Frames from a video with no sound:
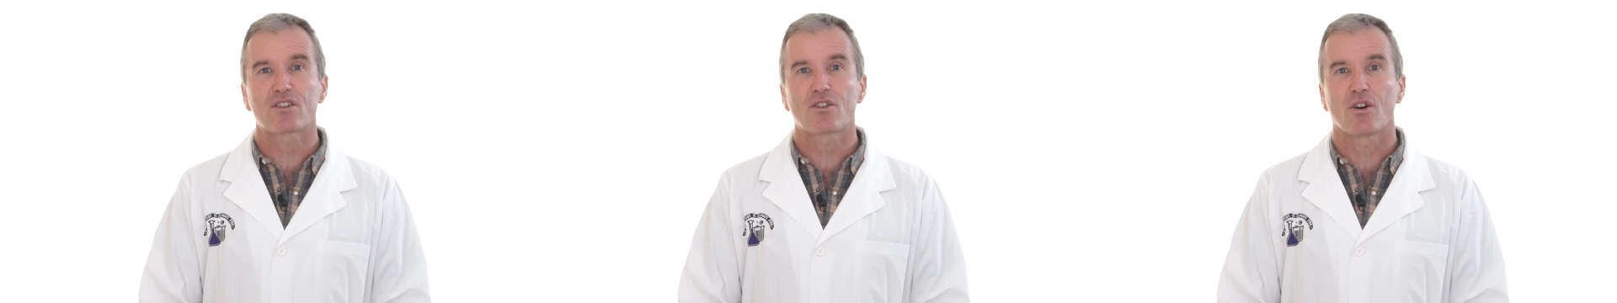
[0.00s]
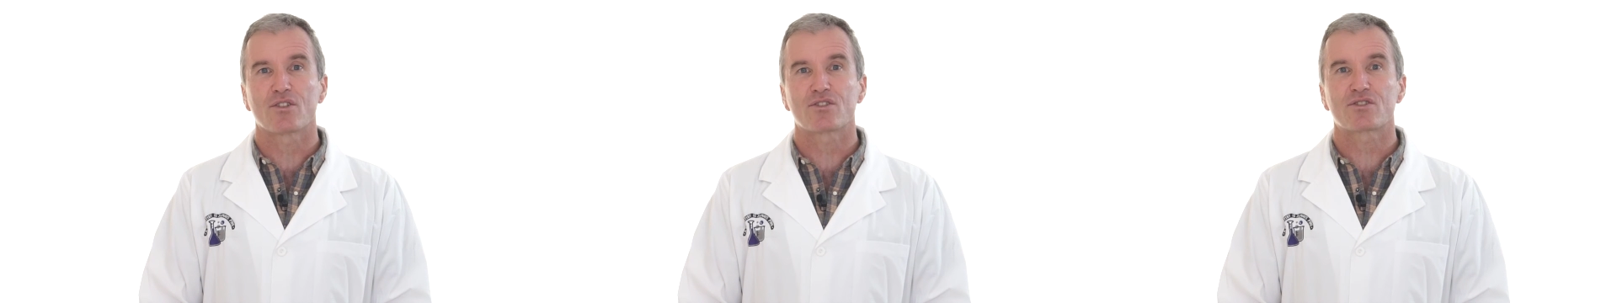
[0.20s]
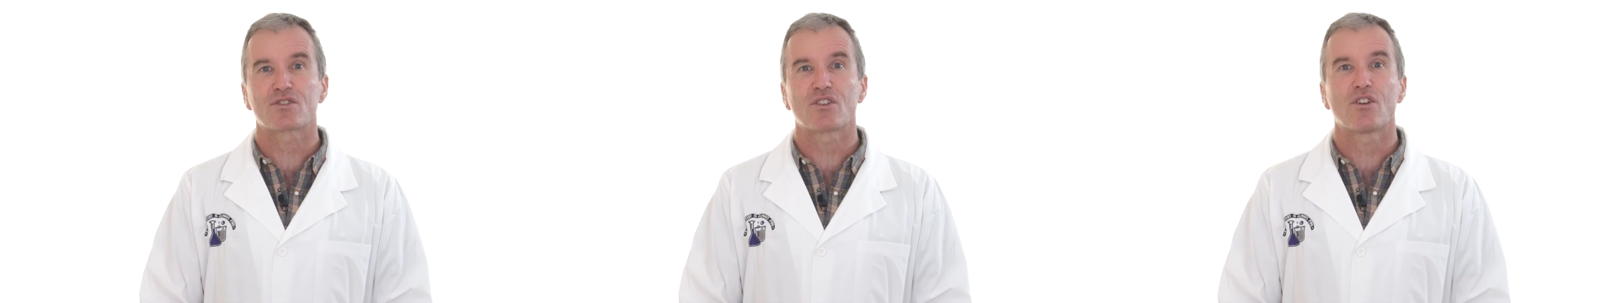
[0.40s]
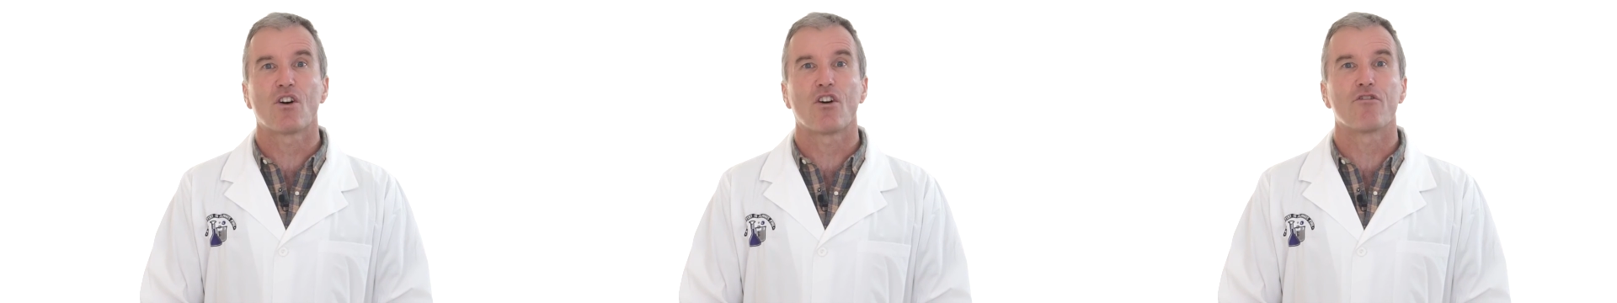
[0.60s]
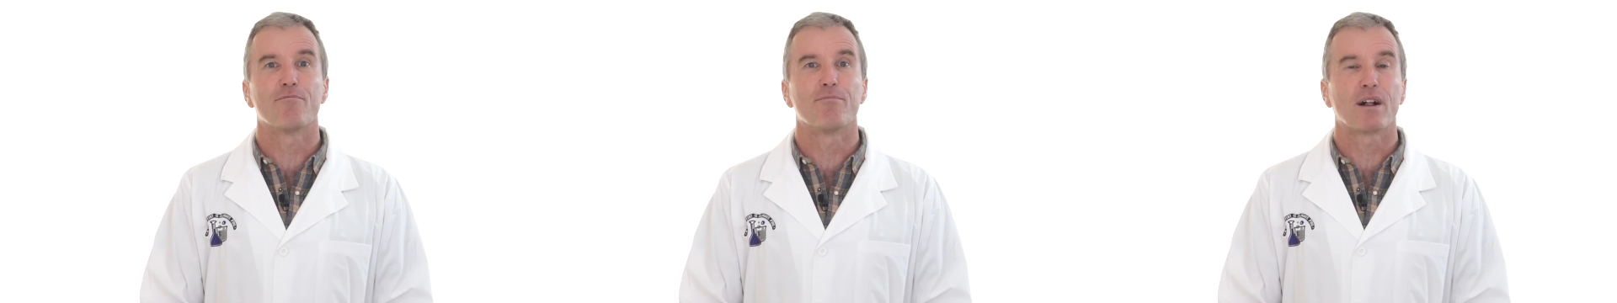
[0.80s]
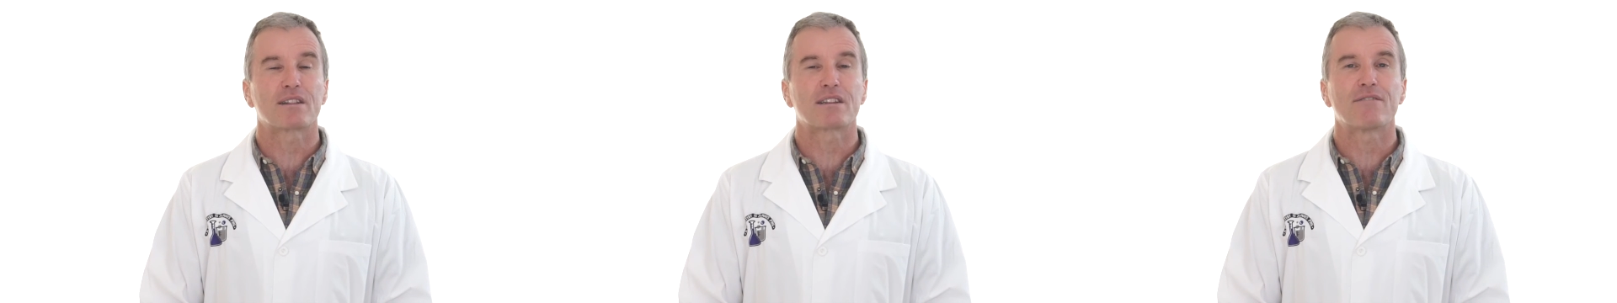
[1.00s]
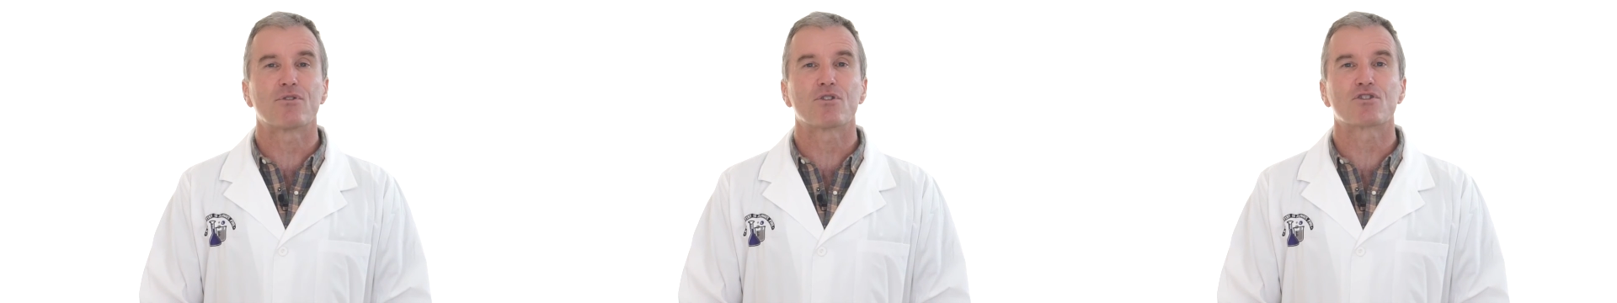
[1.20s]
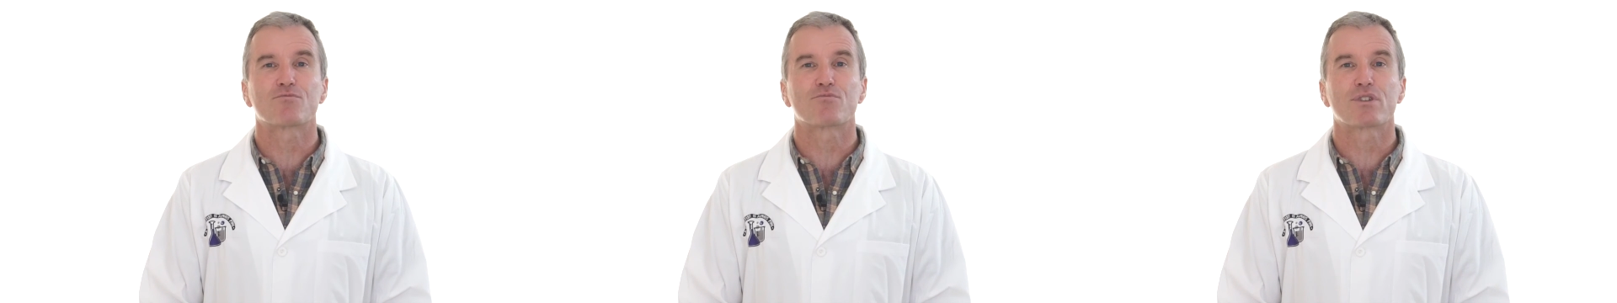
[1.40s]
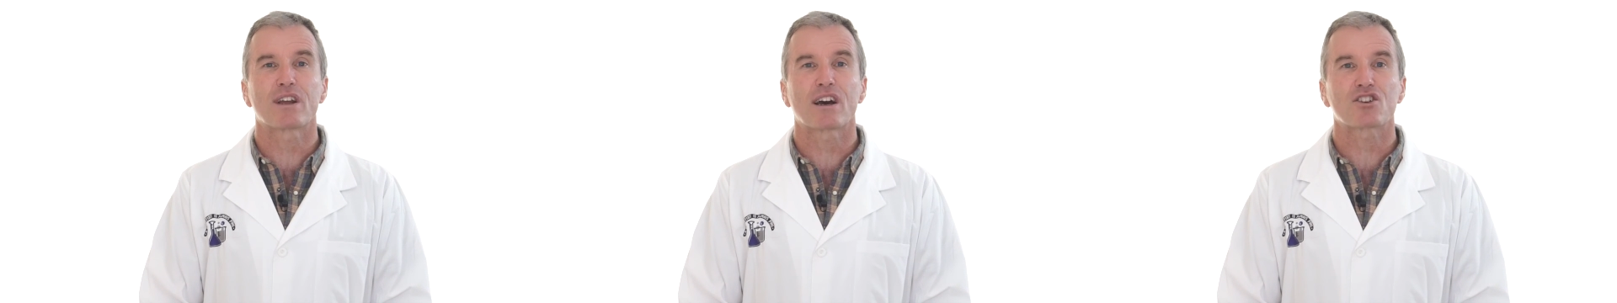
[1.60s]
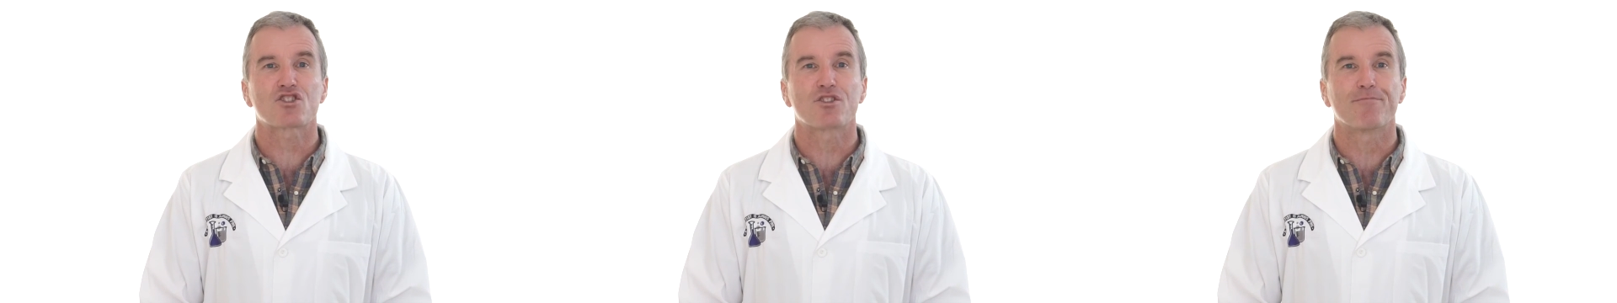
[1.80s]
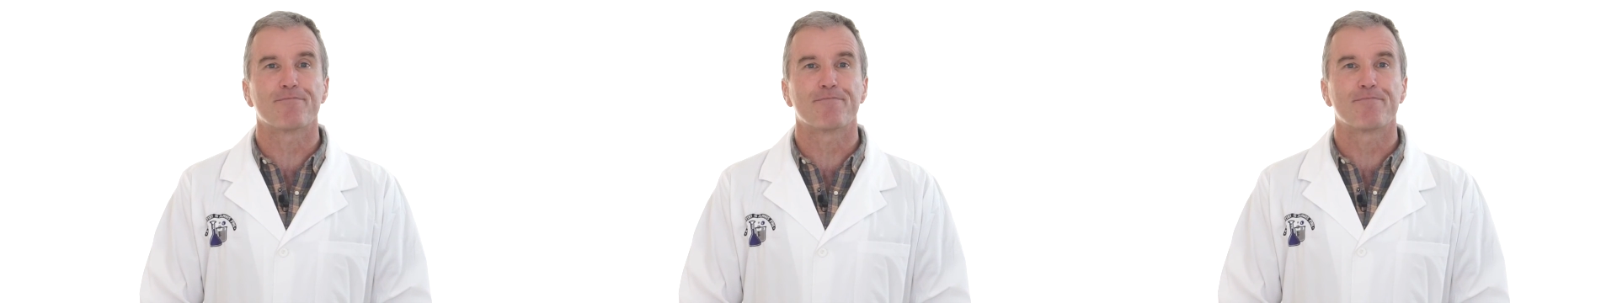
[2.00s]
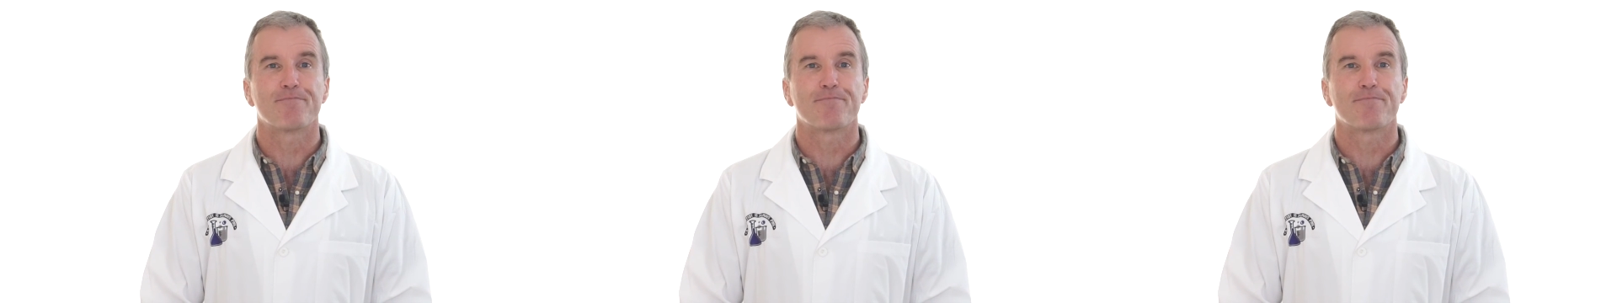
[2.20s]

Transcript: the cost of multi-version production.